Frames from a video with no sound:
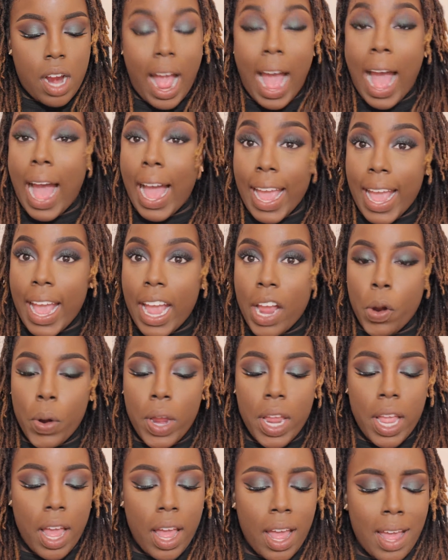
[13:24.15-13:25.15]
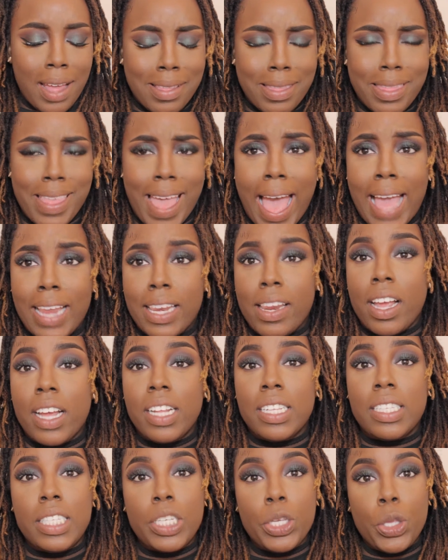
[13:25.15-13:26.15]
eye area that
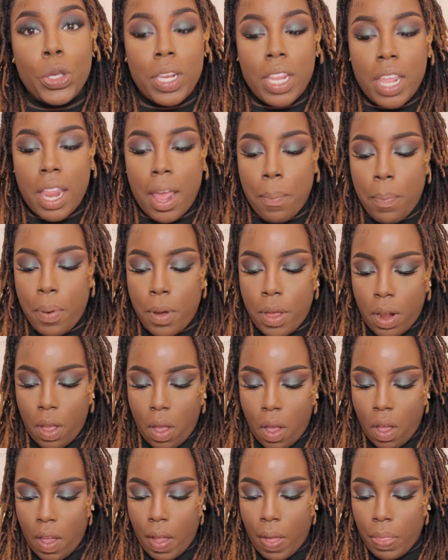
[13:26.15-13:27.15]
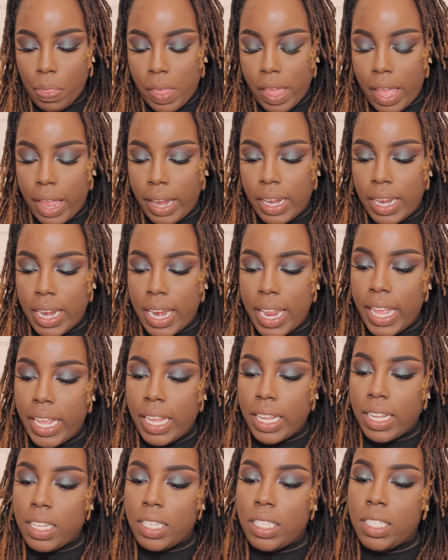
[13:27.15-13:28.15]
concealer that I put on, the
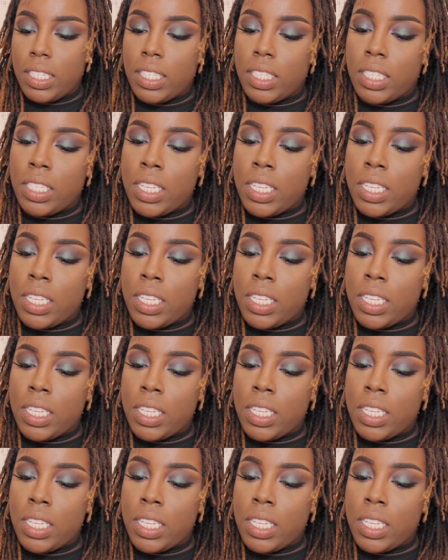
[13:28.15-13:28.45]
NYX